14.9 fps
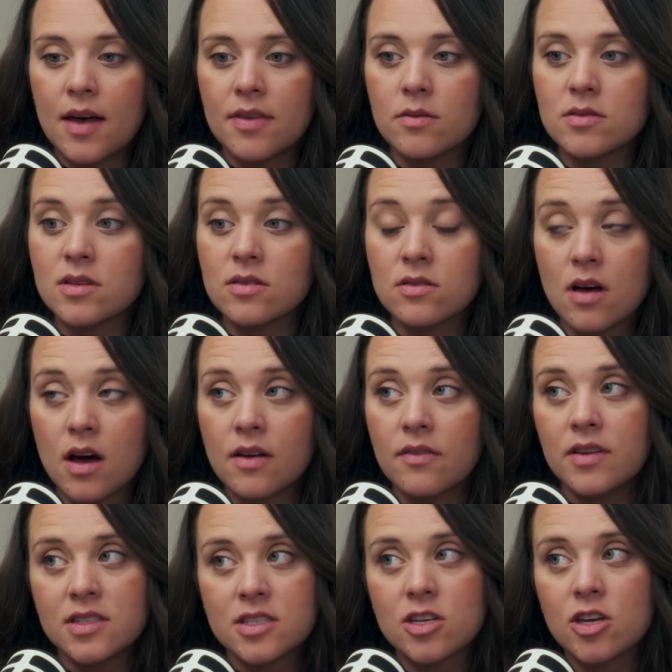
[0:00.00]
There was a lot of
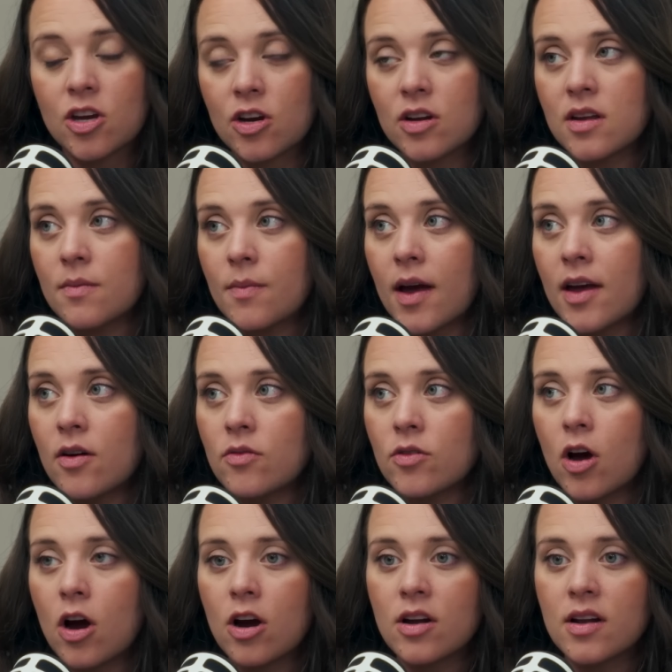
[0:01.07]
insecurity in my own
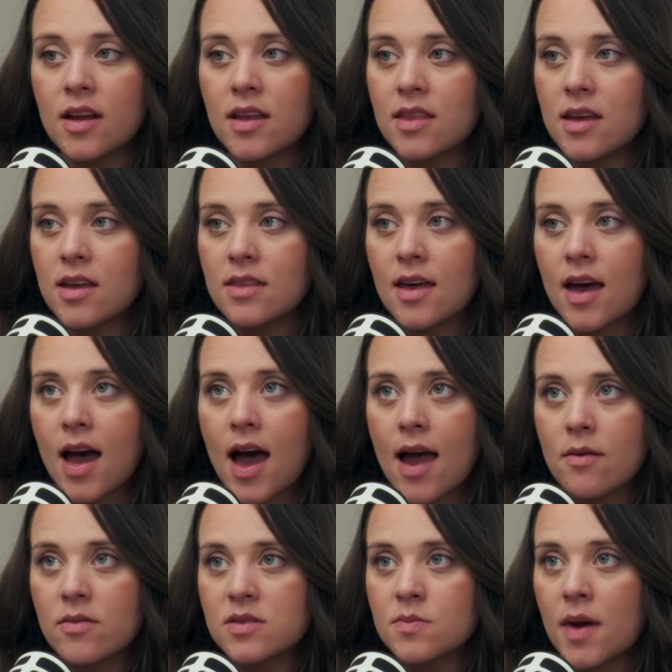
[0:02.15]
heart. And I think that
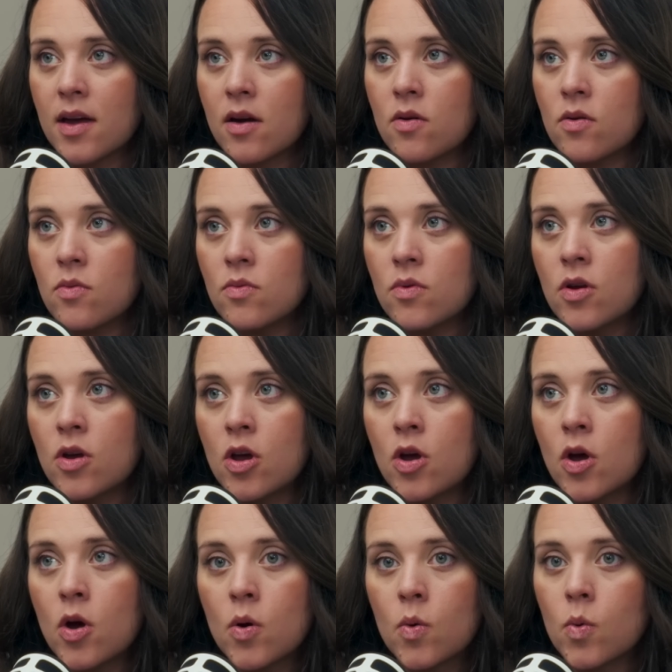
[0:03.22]
I was my own
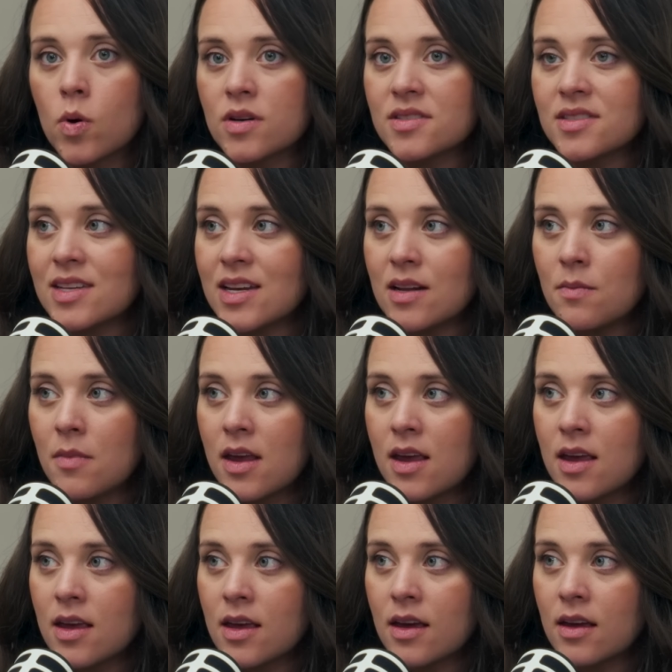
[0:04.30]
worst
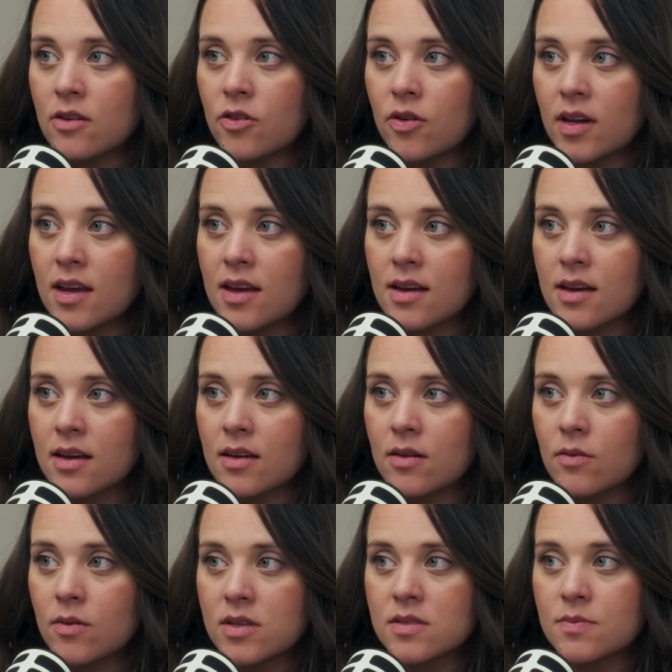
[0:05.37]
enemy and critic
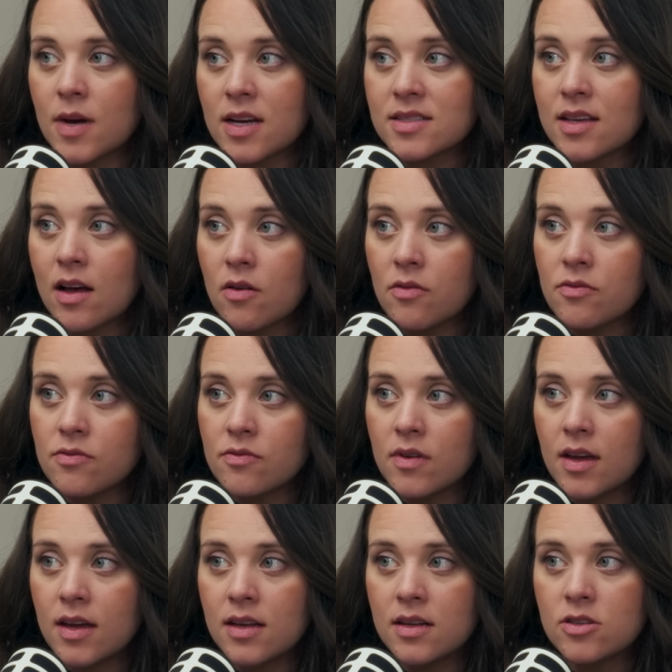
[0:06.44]
was myself,
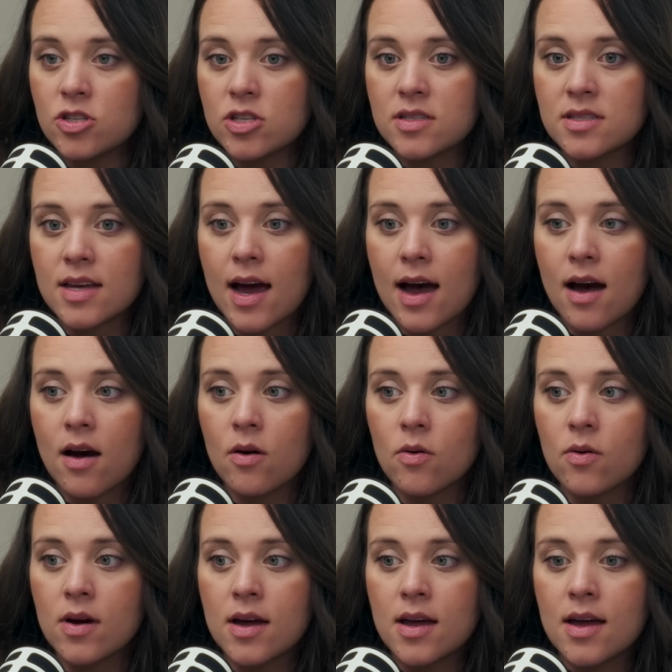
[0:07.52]
and just
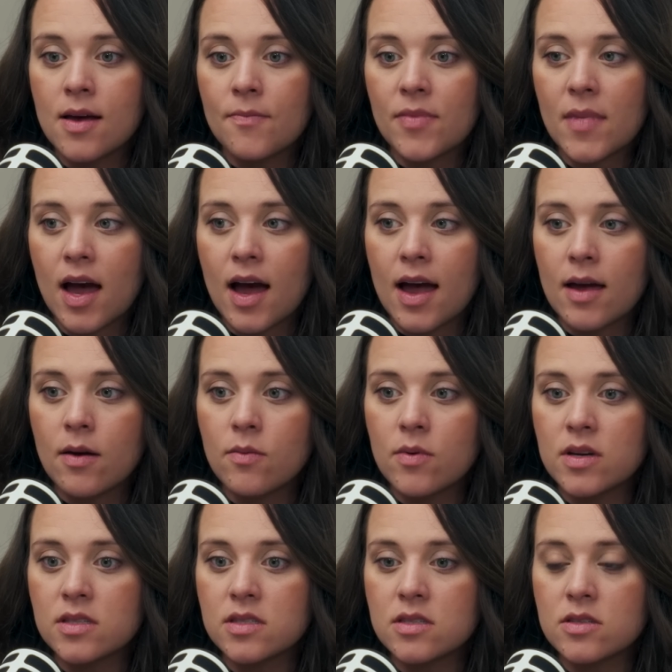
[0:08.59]
how I
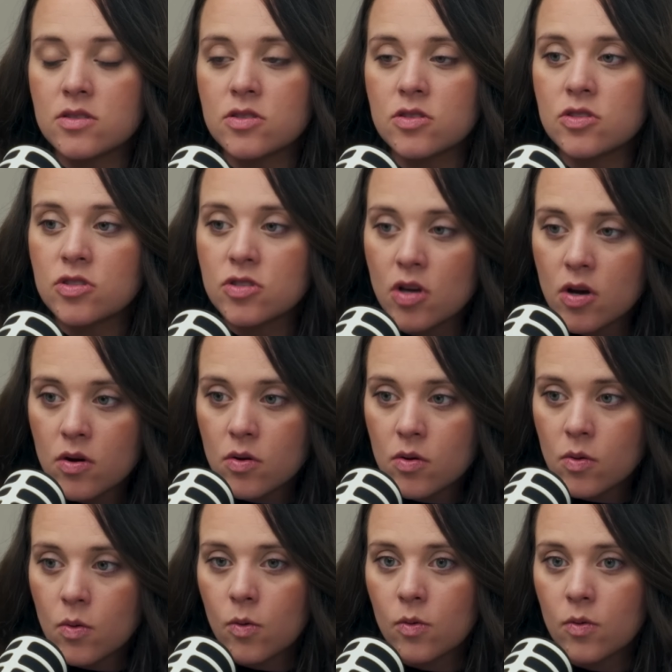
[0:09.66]
was
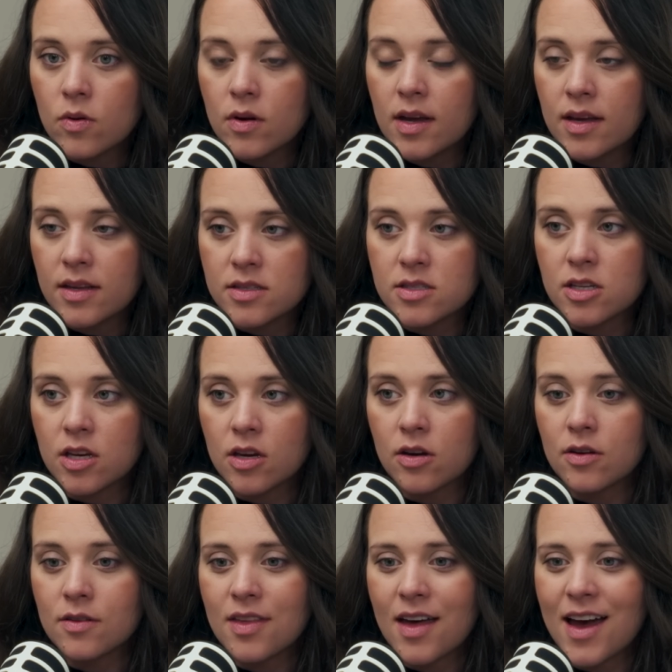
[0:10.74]
so
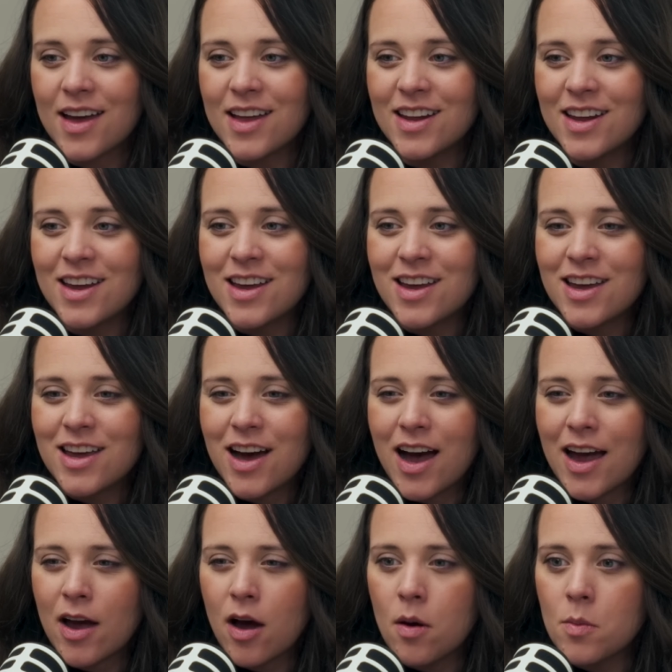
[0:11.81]
insecure that
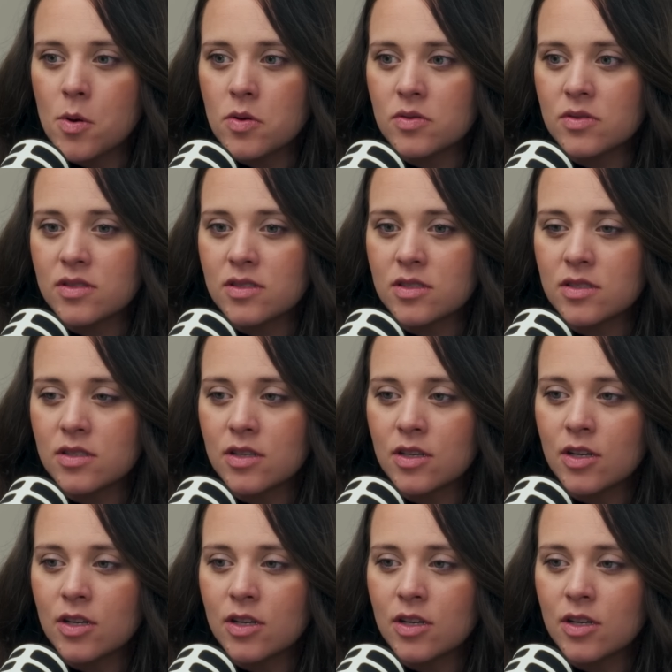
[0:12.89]
I almost